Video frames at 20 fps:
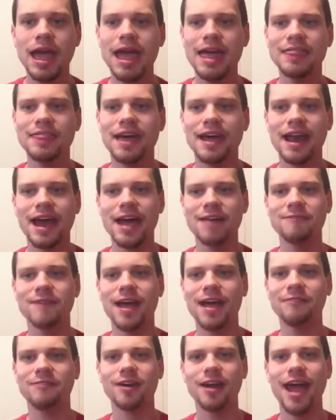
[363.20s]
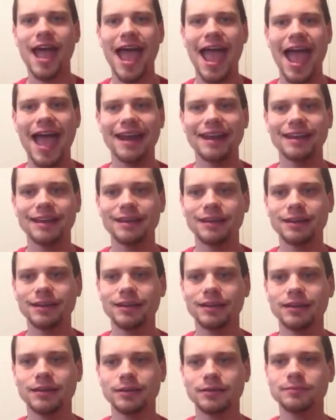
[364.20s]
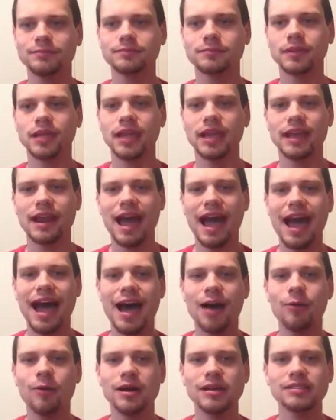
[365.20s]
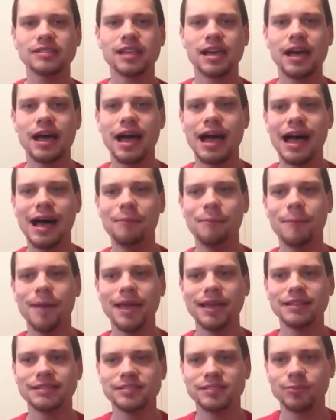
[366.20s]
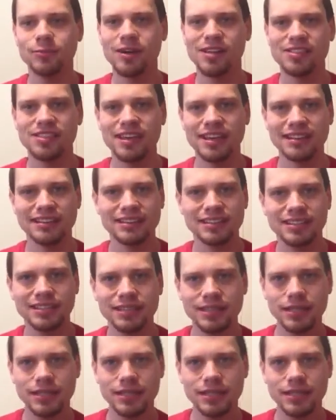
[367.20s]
that I've ever had. And I was amazed with it.